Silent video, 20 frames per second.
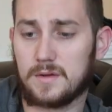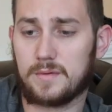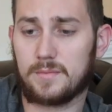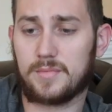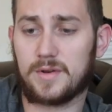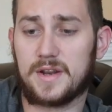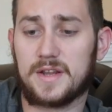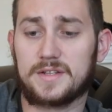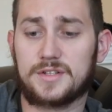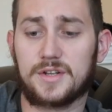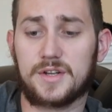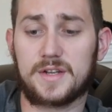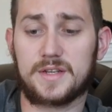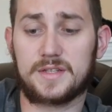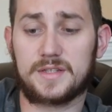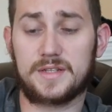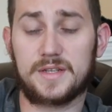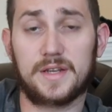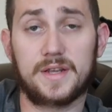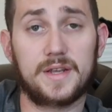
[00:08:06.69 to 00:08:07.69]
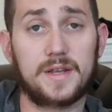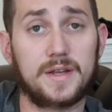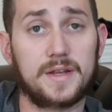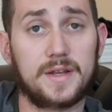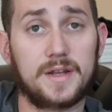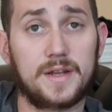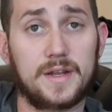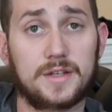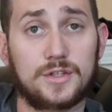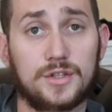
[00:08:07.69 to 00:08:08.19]
but as you can see,
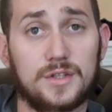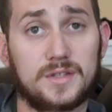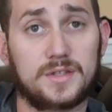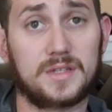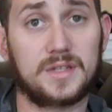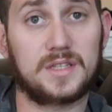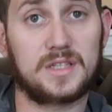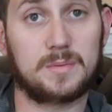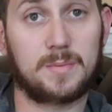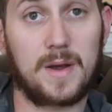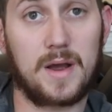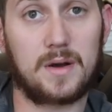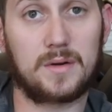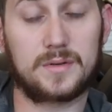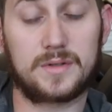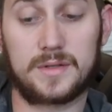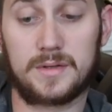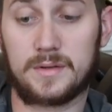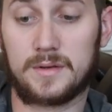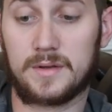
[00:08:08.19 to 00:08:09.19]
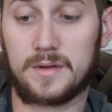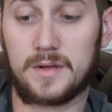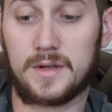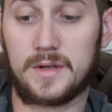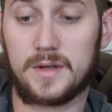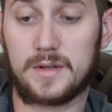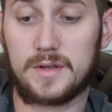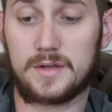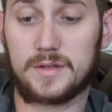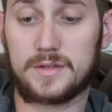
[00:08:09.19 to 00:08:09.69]
it's just a spout.
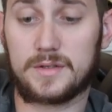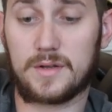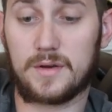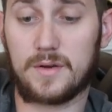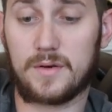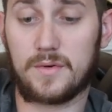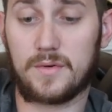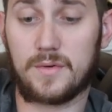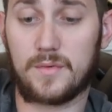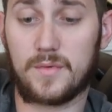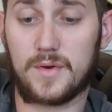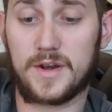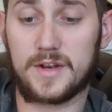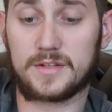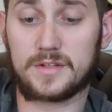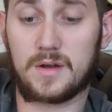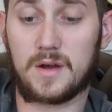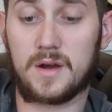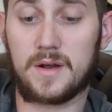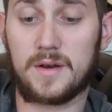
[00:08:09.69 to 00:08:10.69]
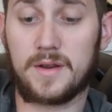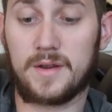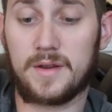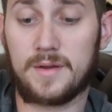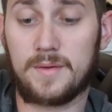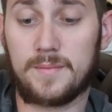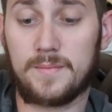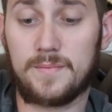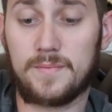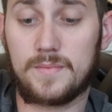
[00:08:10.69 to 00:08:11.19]
So when it's on
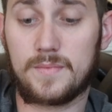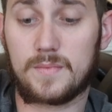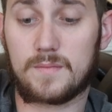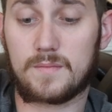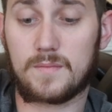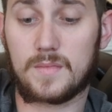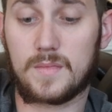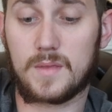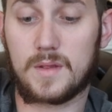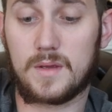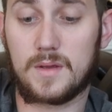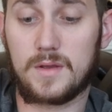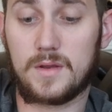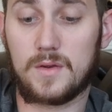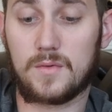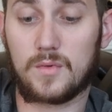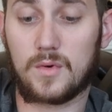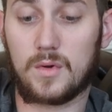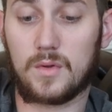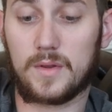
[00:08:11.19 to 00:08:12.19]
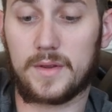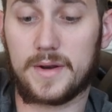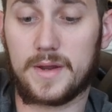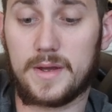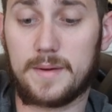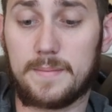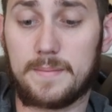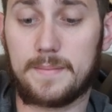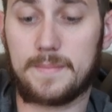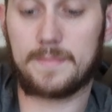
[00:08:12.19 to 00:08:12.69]
him, you roll it
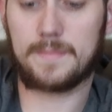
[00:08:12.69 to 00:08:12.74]
up,